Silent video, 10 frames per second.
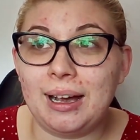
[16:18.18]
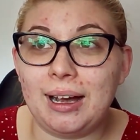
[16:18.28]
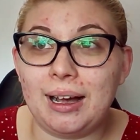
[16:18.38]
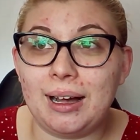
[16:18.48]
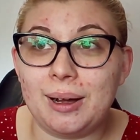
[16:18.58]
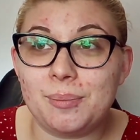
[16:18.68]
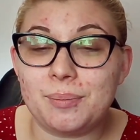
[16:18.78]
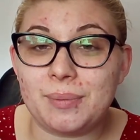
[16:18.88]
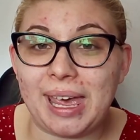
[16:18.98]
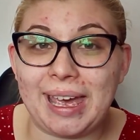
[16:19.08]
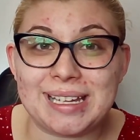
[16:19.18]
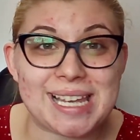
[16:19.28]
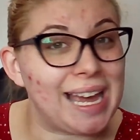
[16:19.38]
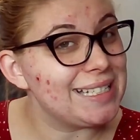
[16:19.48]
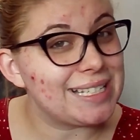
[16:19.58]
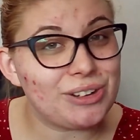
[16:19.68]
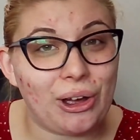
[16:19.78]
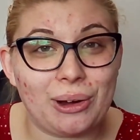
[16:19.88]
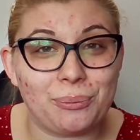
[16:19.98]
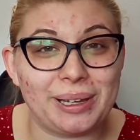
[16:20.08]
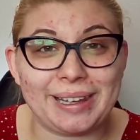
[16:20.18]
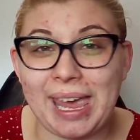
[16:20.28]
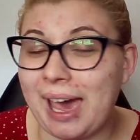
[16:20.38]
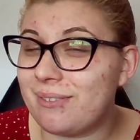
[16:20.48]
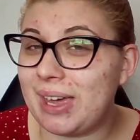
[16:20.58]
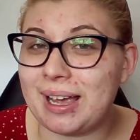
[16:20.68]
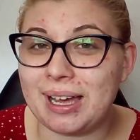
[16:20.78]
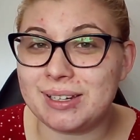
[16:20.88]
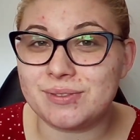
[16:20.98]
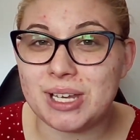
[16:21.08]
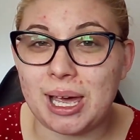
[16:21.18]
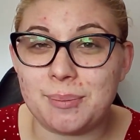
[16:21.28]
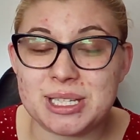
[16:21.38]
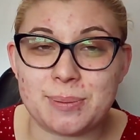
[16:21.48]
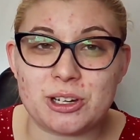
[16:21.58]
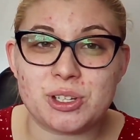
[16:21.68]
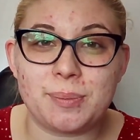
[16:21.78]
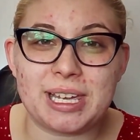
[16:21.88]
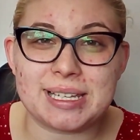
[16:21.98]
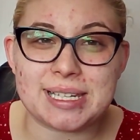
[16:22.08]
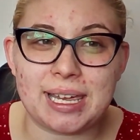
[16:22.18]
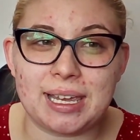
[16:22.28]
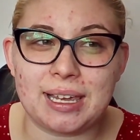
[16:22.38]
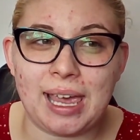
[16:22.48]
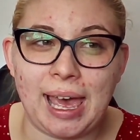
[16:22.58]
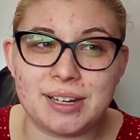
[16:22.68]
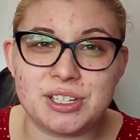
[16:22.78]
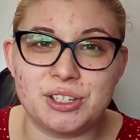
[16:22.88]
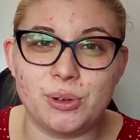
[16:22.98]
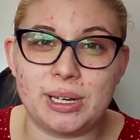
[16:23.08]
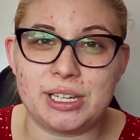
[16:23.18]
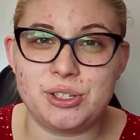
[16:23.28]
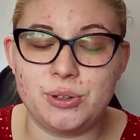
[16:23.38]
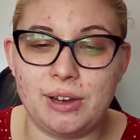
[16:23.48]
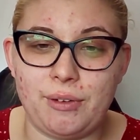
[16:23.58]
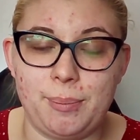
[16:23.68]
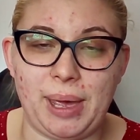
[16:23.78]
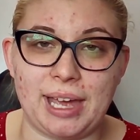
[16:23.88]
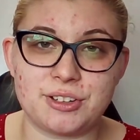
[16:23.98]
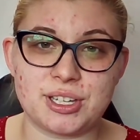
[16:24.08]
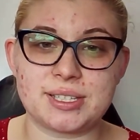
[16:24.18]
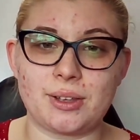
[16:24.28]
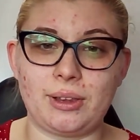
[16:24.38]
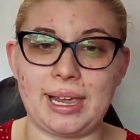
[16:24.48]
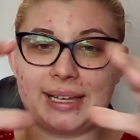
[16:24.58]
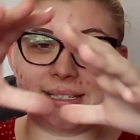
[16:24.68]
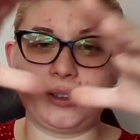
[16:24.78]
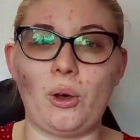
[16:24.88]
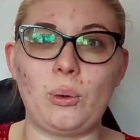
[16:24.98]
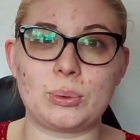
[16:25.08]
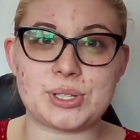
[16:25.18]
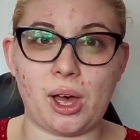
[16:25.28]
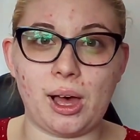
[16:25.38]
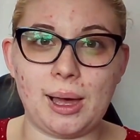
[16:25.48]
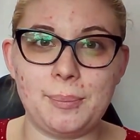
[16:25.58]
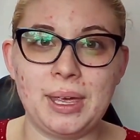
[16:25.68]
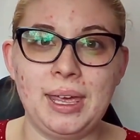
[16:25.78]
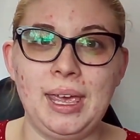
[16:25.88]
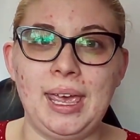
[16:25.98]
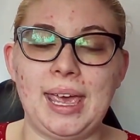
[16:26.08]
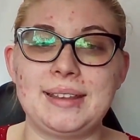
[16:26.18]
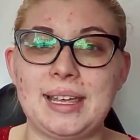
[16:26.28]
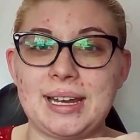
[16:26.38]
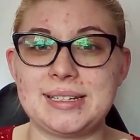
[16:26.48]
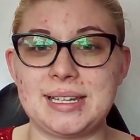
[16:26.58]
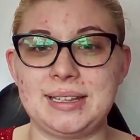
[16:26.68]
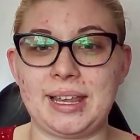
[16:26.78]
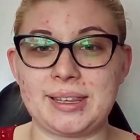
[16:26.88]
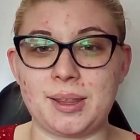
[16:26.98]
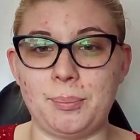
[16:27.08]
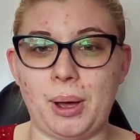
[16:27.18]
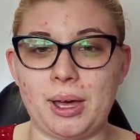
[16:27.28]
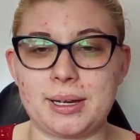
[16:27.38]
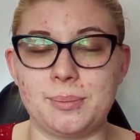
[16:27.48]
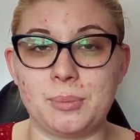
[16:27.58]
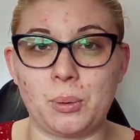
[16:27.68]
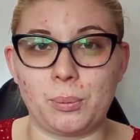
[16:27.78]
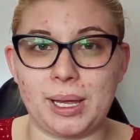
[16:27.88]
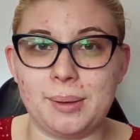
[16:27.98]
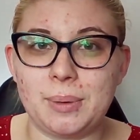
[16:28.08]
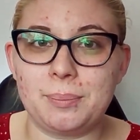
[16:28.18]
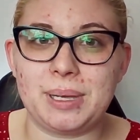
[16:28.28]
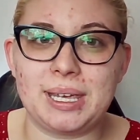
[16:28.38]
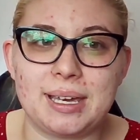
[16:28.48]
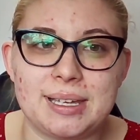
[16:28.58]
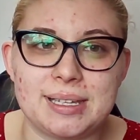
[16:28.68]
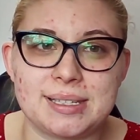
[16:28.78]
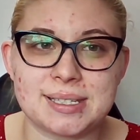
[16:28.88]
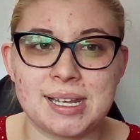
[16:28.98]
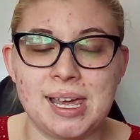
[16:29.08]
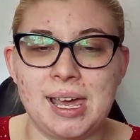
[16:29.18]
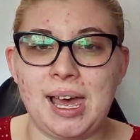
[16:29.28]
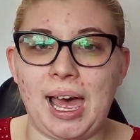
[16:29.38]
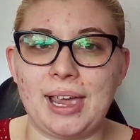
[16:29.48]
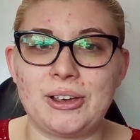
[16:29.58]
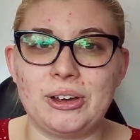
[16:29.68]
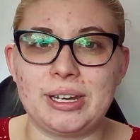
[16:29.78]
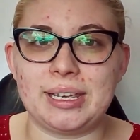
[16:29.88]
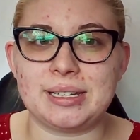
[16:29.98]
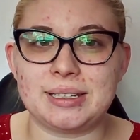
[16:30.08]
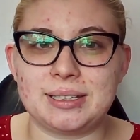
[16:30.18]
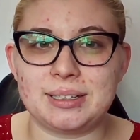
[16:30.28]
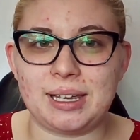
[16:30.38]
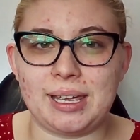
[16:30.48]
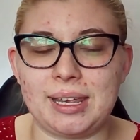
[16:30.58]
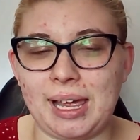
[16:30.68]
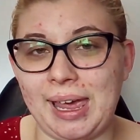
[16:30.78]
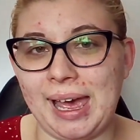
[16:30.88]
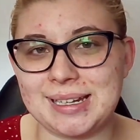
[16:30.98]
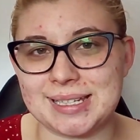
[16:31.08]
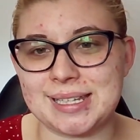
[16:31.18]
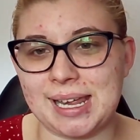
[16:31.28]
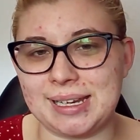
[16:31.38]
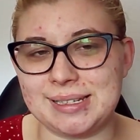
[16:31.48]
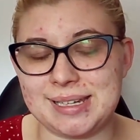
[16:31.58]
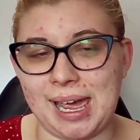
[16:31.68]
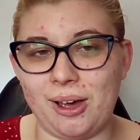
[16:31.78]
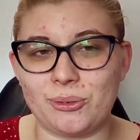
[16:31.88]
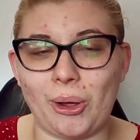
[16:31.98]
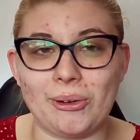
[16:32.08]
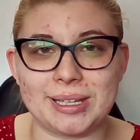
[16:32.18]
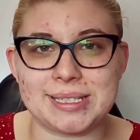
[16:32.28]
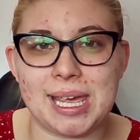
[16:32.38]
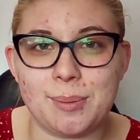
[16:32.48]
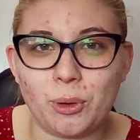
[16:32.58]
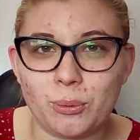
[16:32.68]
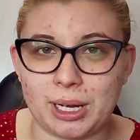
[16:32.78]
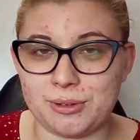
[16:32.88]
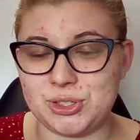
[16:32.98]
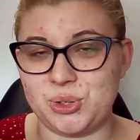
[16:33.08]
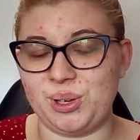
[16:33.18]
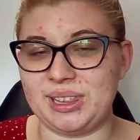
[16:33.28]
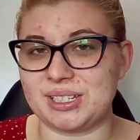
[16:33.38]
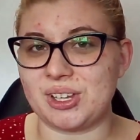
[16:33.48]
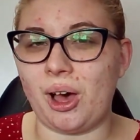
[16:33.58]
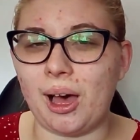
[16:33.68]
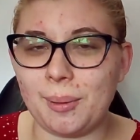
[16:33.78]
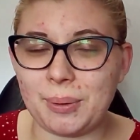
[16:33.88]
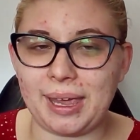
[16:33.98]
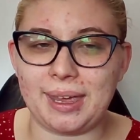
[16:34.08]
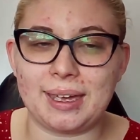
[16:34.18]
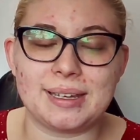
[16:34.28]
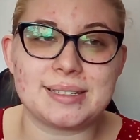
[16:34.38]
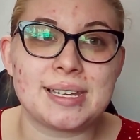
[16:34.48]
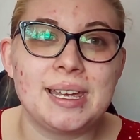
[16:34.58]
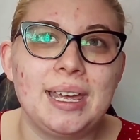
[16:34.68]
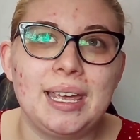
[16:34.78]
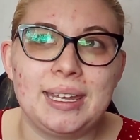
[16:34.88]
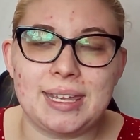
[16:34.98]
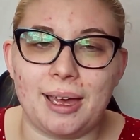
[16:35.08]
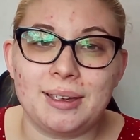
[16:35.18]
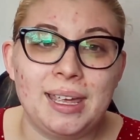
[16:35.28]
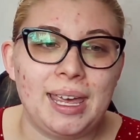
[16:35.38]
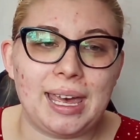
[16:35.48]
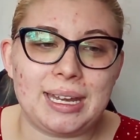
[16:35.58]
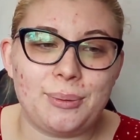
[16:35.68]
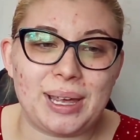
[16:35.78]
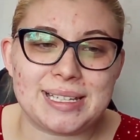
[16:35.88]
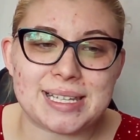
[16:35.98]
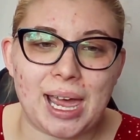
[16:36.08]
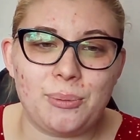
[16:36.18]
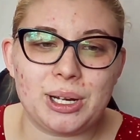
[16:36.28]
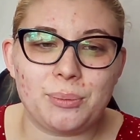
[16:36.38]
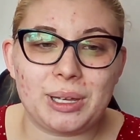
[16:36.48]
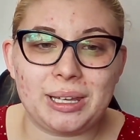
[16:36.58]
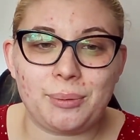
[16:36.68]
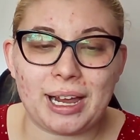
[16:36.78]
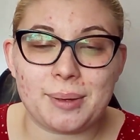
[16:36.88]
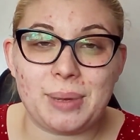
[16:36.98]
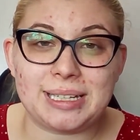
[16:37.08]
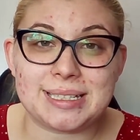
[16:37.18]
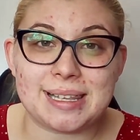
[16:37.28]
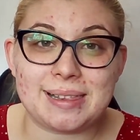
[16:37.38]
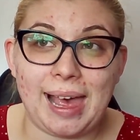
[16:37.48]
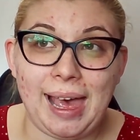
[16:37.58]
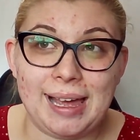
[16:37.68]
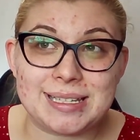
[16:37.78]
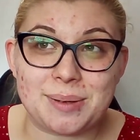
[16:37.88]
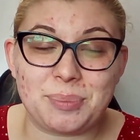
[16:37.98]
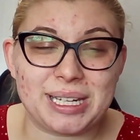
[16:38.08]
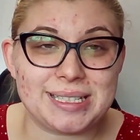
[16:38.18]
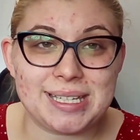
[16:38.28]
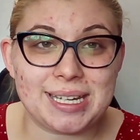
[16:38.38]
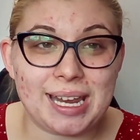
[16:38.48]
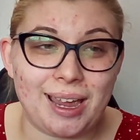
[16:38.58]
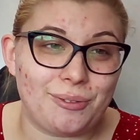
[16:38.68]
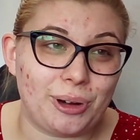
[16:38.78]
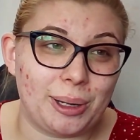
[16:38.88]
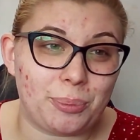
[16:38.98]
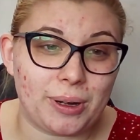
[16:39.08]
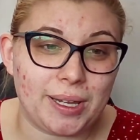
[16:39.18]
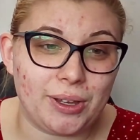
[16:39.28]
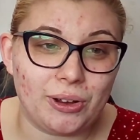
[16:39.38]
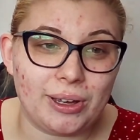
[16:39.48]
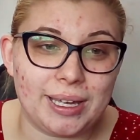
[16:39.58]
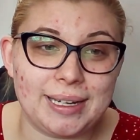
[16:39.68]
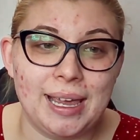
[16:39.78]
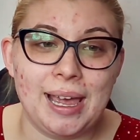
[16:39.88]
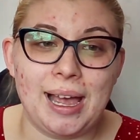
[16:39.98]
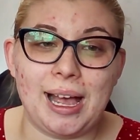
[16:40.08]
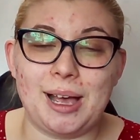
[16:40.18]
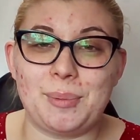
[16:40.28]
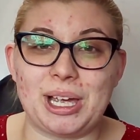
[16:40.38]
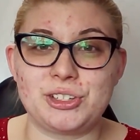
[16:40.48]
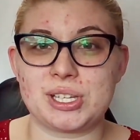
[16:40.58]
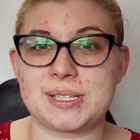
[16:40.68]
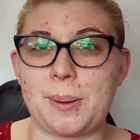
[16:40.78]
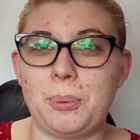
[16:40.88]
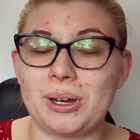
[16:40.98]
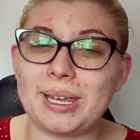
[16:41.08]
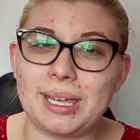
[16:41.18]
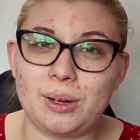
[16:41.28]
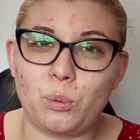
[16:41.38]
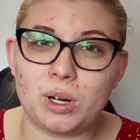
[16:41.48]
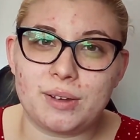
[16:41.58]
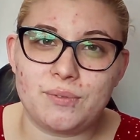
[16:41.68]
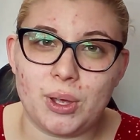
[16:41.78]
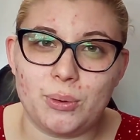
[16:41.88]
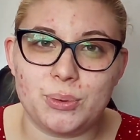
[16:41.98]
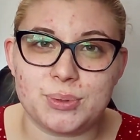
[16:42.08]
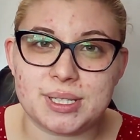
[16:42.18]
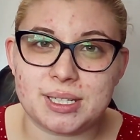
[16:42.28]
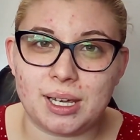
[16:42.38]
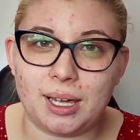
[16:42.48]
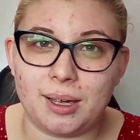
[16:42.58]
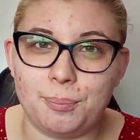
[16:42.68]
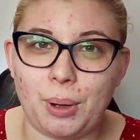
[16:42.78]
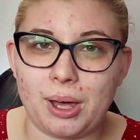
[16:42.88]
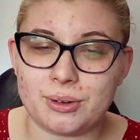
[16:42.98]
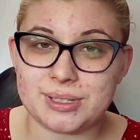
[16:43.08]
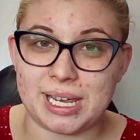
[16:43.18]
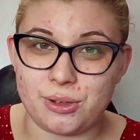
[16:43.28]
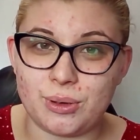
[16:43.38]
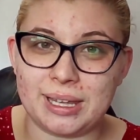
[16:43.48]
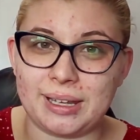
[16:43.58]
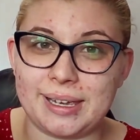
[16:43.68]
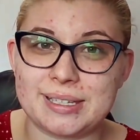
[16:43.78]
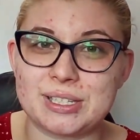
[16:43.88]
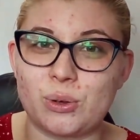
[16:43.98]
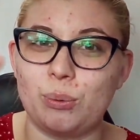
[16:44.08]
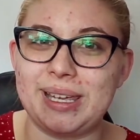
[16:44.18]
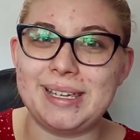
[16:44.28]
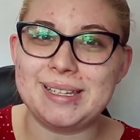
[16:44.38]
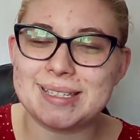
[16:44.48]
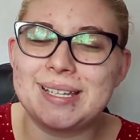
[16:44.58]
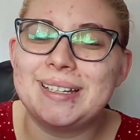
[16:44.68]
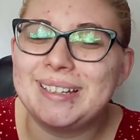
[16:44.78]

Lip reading: And I did not really have that kind of time, especially because I had to do it in 2 different batches. So like I did the whole top, and then I did like the bottom rim because I couldn't, I had to set it down on the table when I was doing the top. And yeah, anyways, I wouldn't really recommend that, but it did cover it pretty good. I just put it in one of those bottles that you can like squeeze.